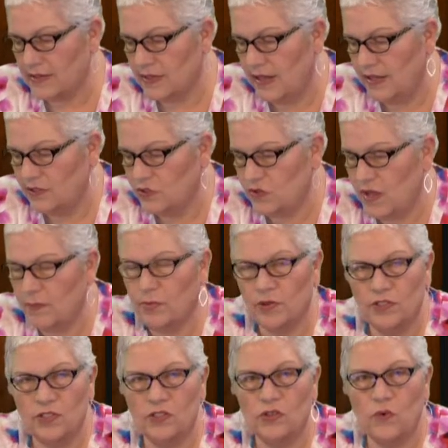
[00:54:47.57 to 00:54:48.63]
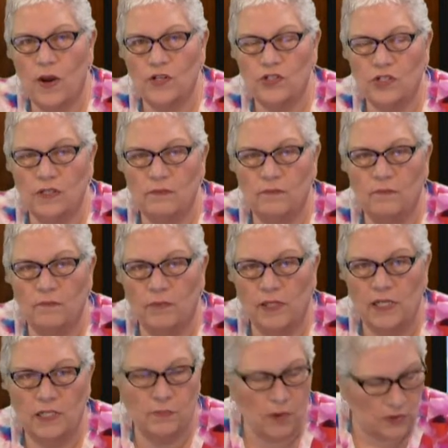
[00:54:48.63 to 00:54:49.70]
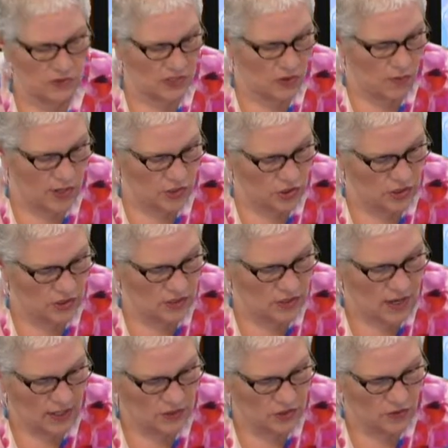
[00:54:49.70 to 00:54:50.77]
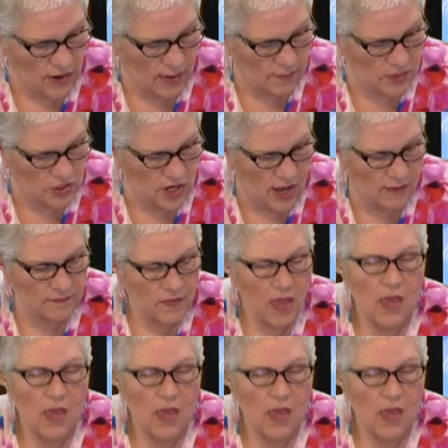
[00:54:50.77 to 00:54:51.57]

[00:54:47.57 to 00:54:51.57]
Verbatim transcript: answer that person's question, please pose the question to Dr. Granpeesheh.